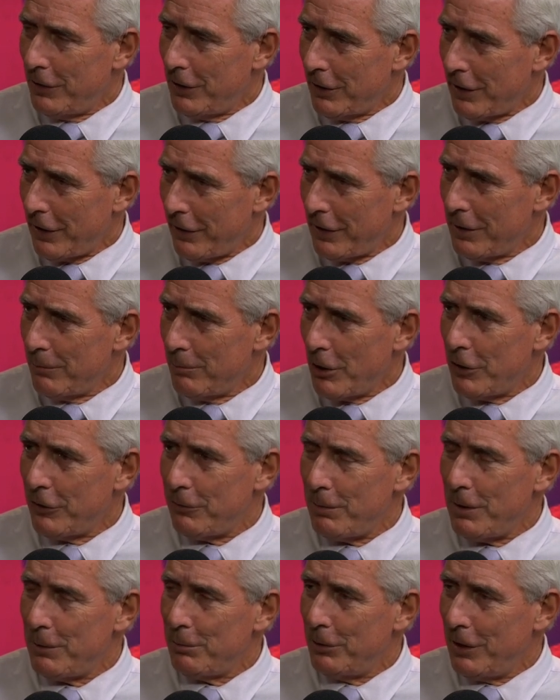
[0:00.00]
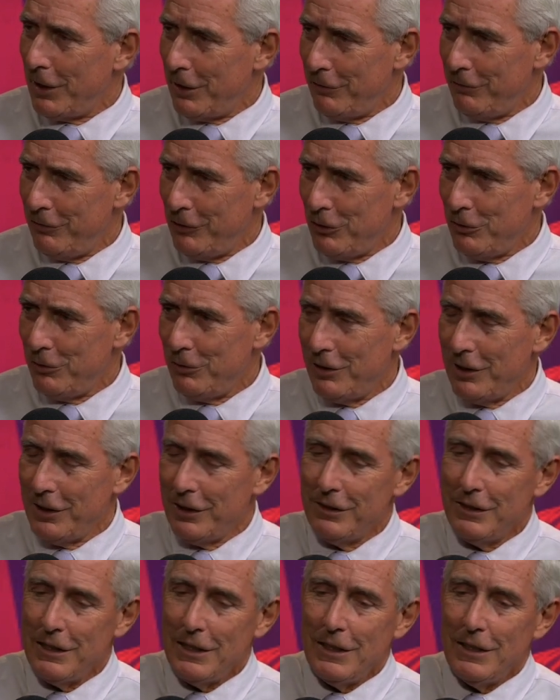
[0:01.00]
And I think most people had a view
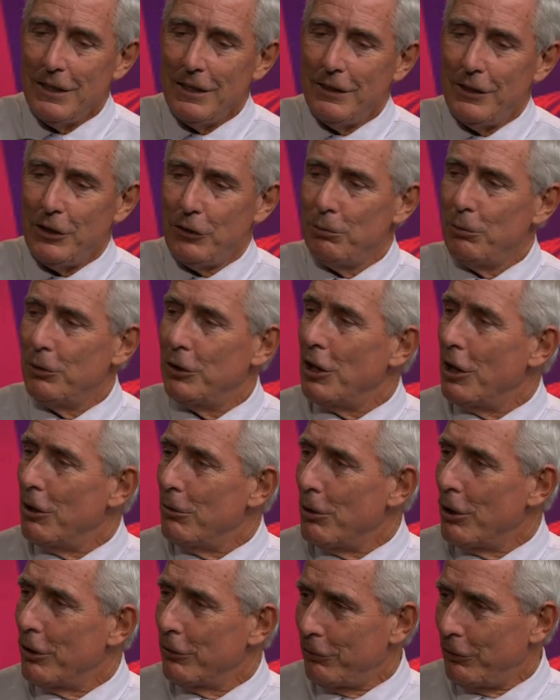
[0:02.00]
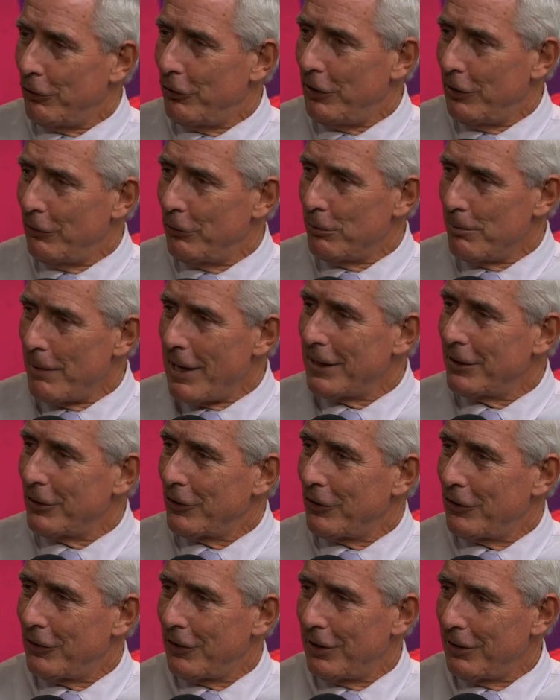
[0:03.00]
that this would go on for several
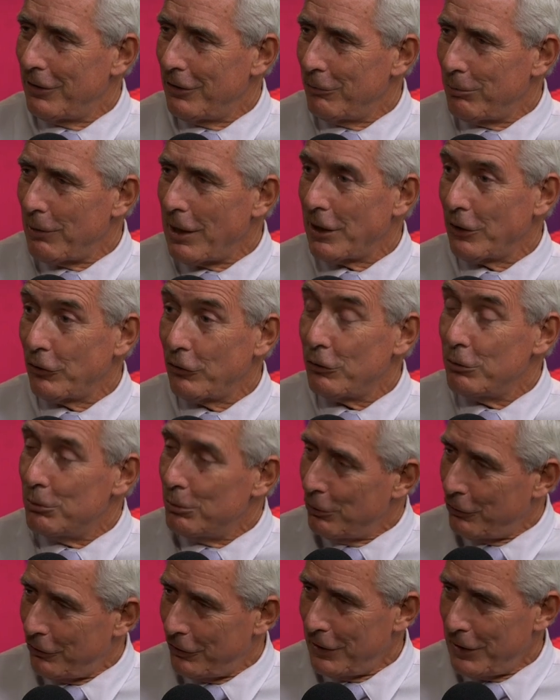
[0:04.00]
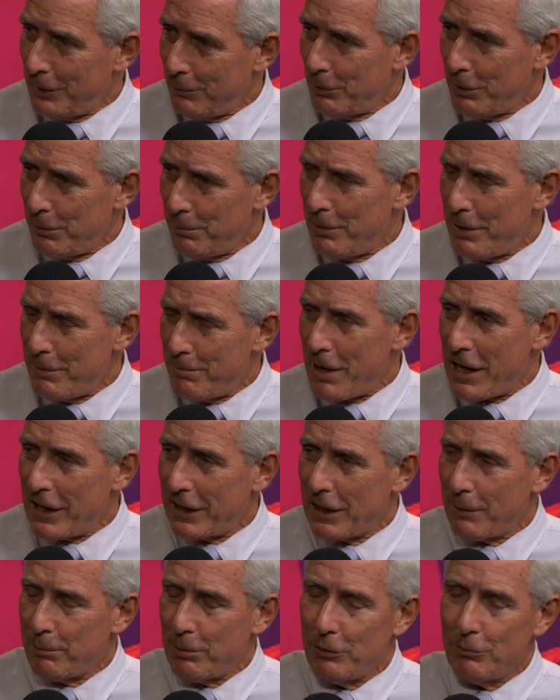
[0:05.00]
months and run its course and then we'd be
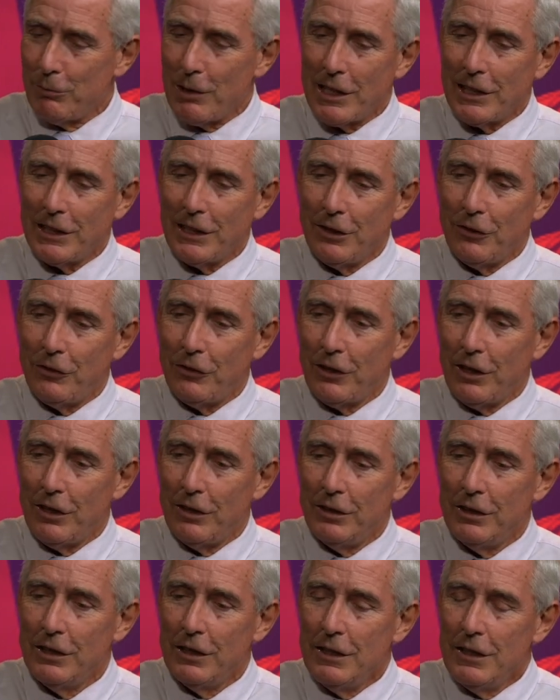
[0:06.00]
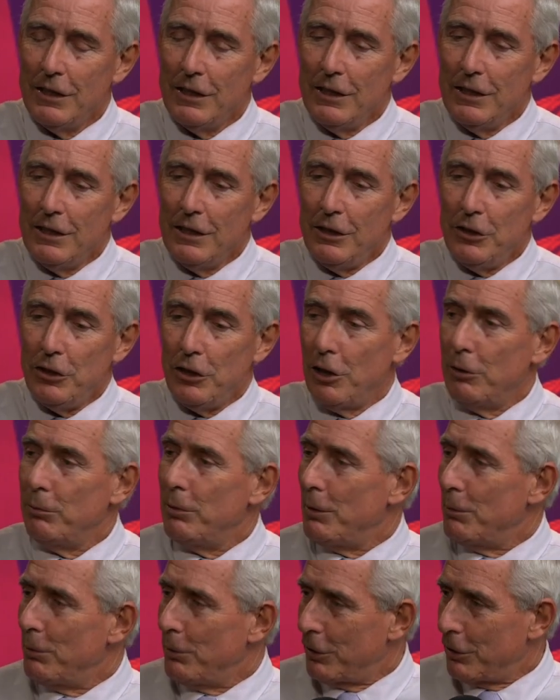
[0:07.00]
back up and running. So, you know,
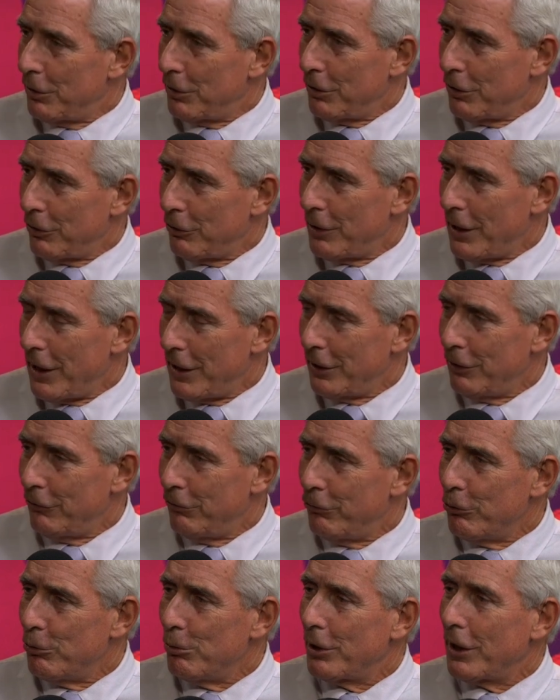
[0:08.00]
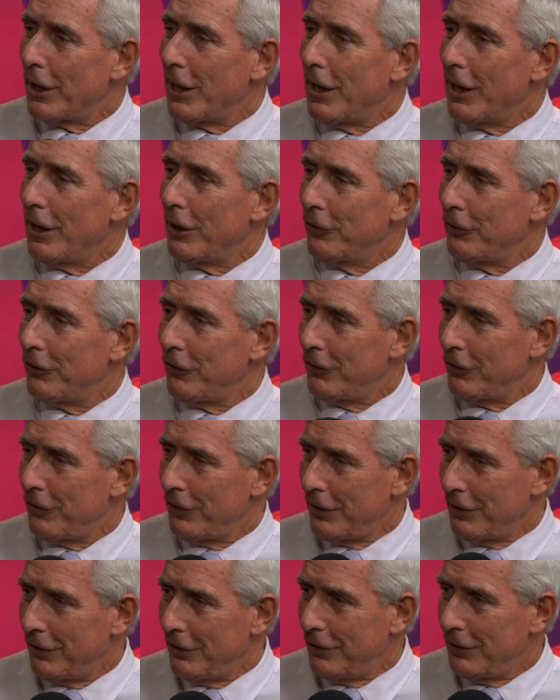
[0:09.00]
we were creating
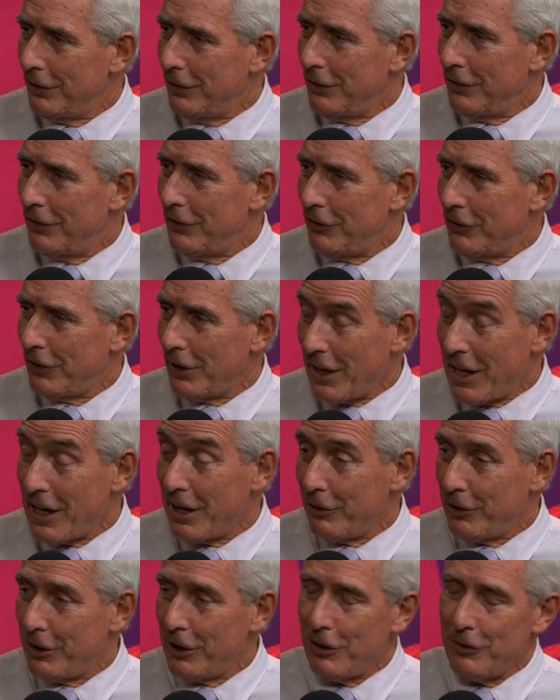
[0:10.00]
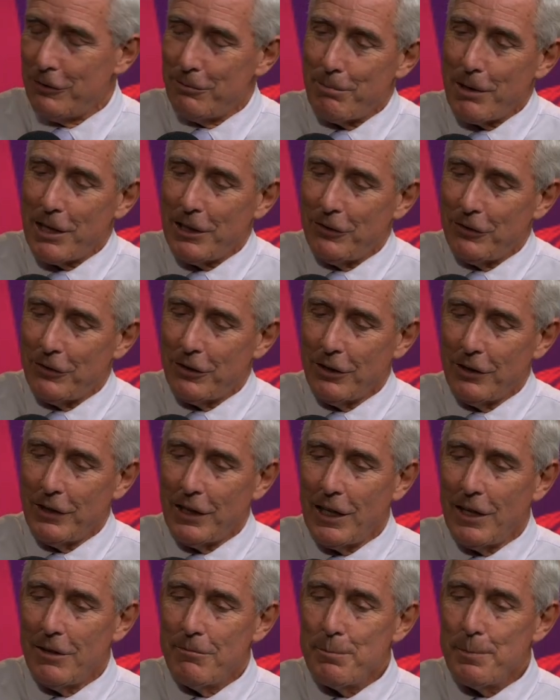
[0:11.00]
forecasts and scenarios based on
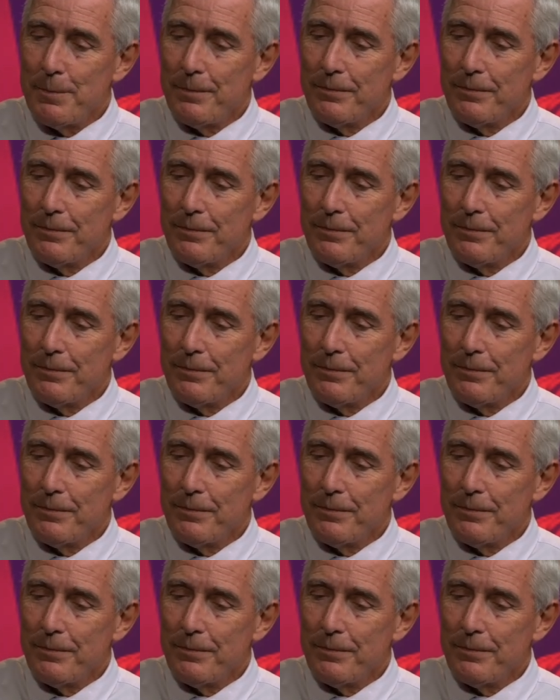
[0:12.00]
that.